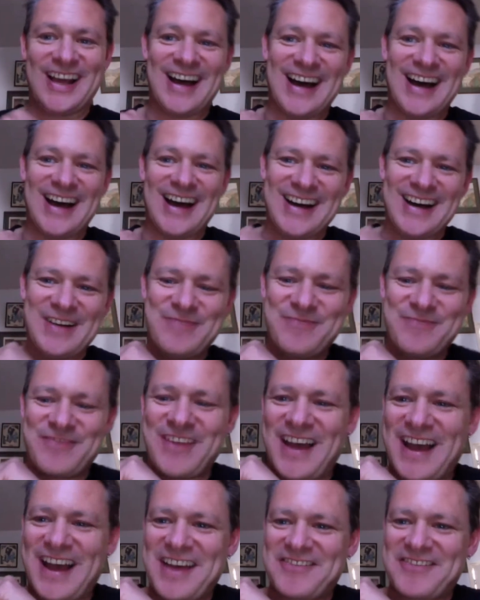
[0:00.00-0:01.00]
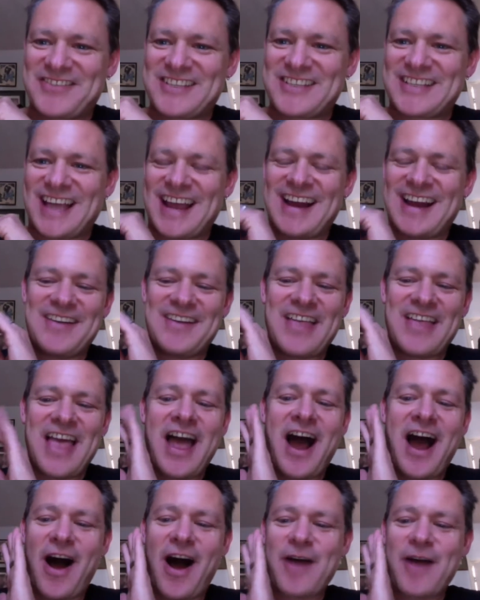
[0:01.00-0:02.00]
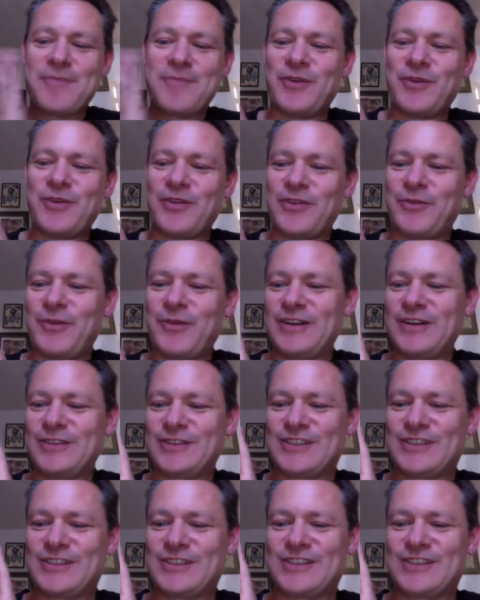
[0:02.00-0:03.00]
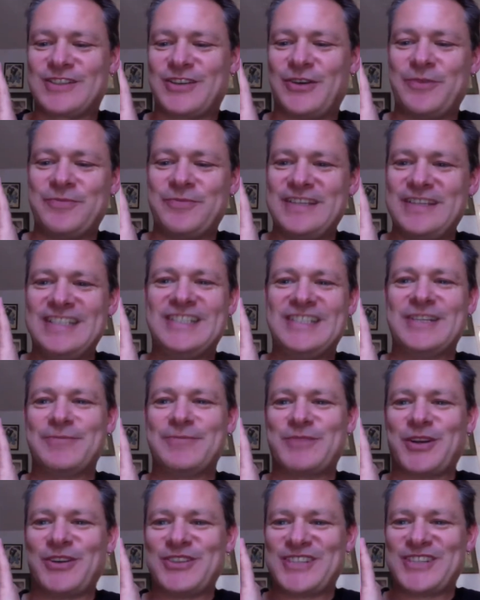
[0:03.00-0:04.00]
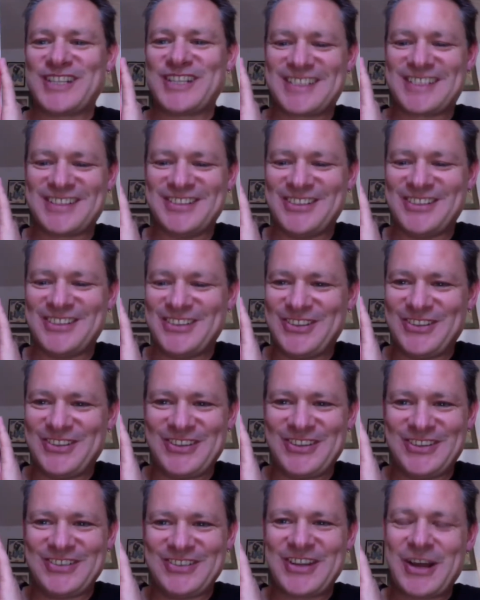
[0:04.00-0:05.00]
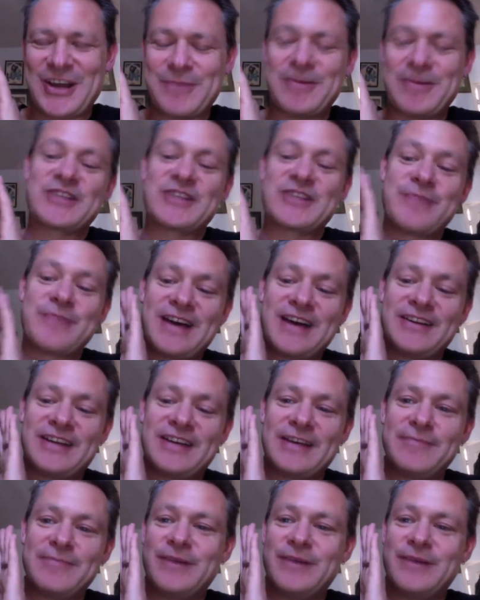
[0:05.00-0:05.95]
I have to say, I'm not the world's top Egyptologist or know much about it,